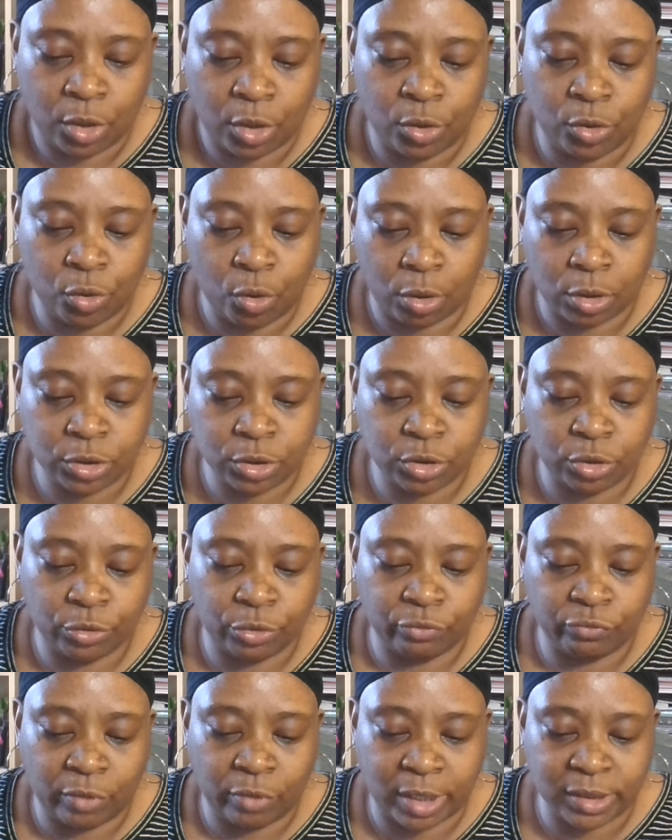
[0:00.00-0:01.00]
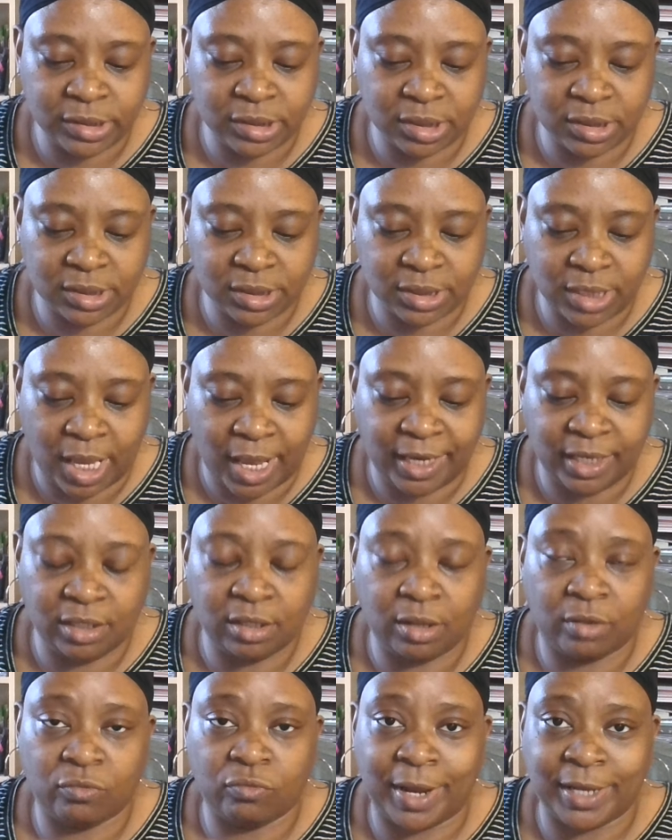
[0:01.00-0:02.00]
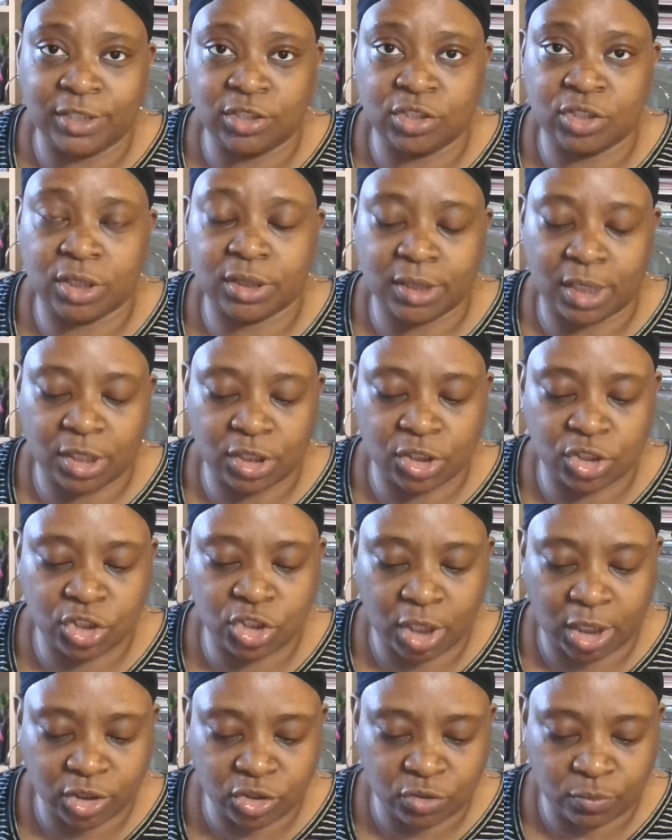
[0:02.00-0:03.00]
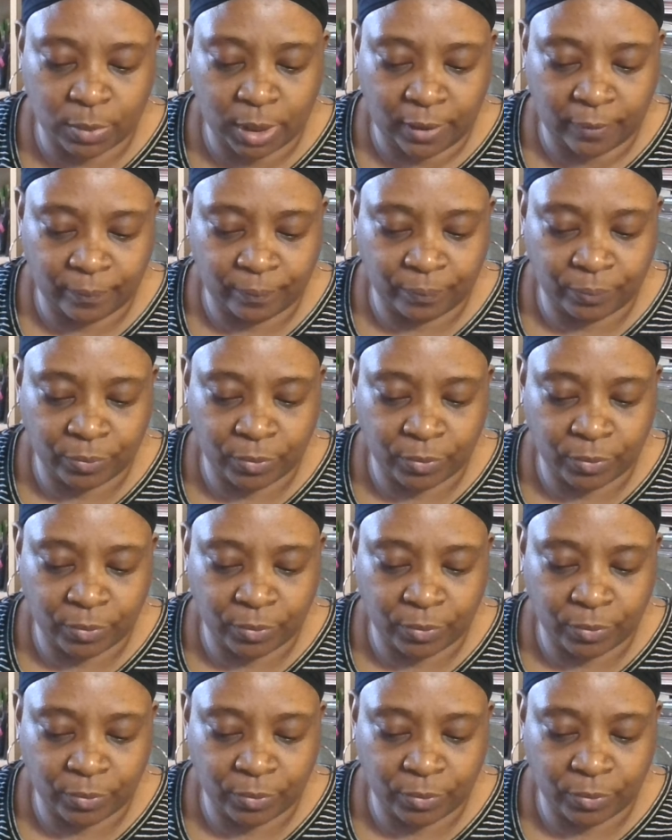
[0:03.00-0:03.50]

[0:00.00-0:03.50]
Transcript: nor to thrust aside the righteous in judgment.